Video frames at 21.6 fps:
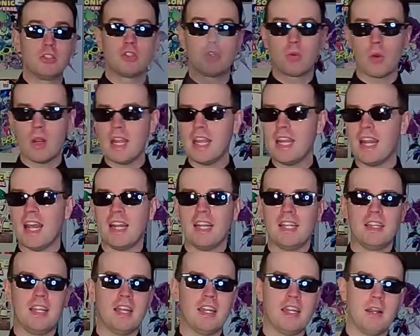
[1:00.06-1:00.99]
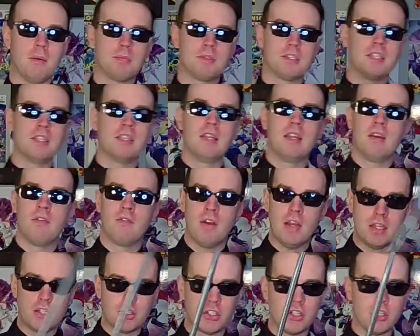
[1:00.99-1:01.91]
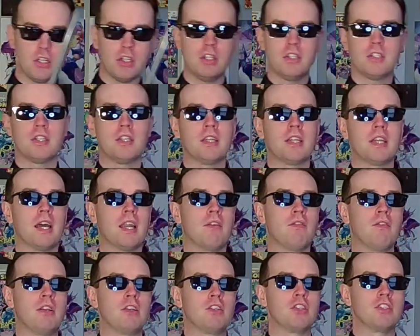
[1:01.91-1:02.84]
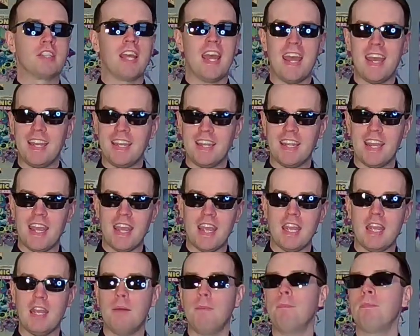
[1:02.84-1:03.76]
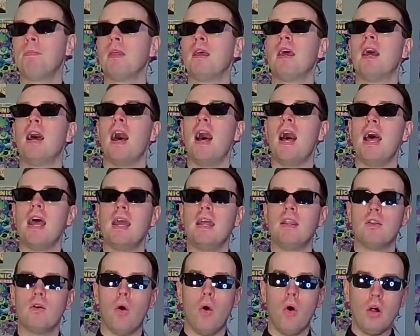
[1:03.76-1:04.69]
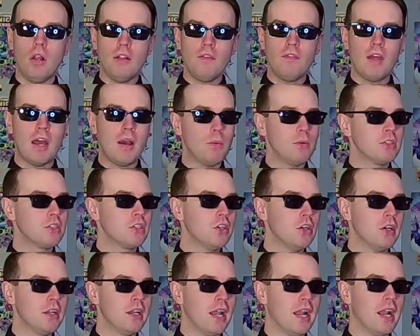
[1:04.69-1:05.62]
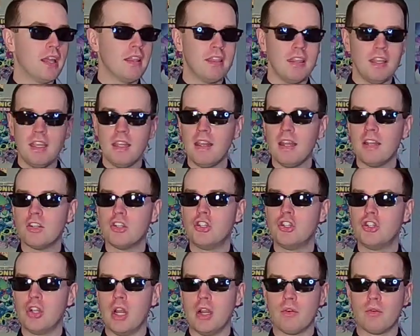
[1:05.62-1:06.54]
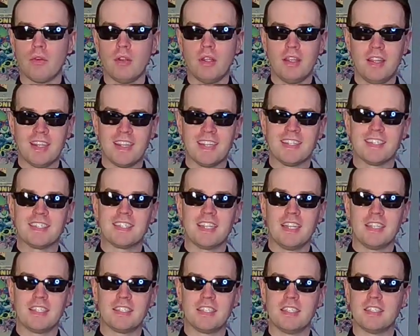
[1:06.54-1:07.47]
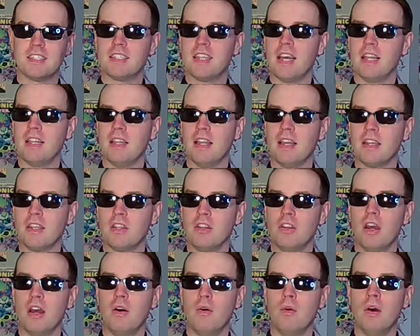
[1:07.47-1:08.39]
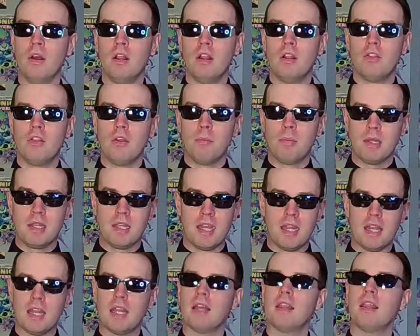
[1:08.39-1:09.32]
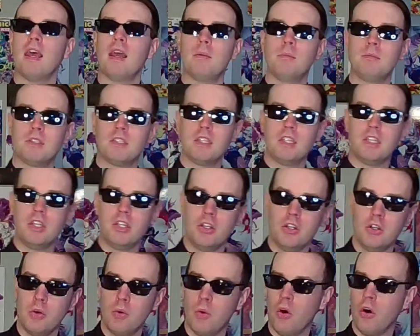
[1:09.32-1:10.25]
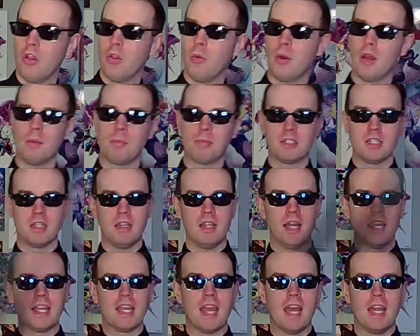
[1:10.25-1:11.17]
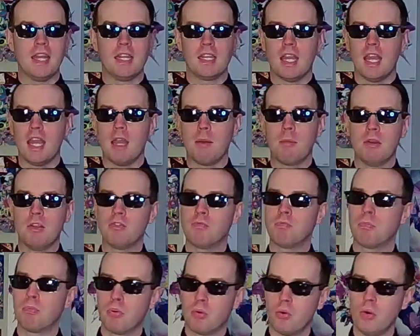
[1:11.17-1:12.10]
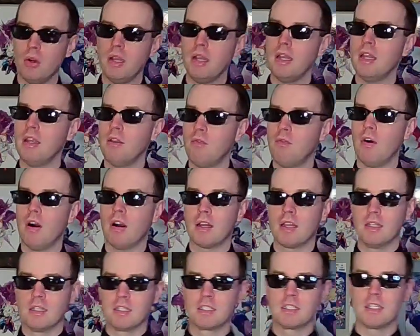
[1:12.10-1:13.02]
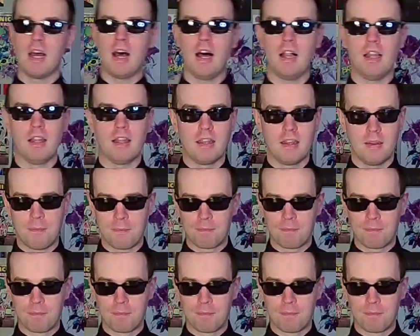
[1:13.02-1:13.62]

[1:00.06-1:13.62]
great, and it led it up to the Avengers, and you got Avengers Endgame. And all of that was good, and I think that's generally the consensus that, like, you know, the beginning of the MCU all the way up to, like, Endgame is pretty fucking solid.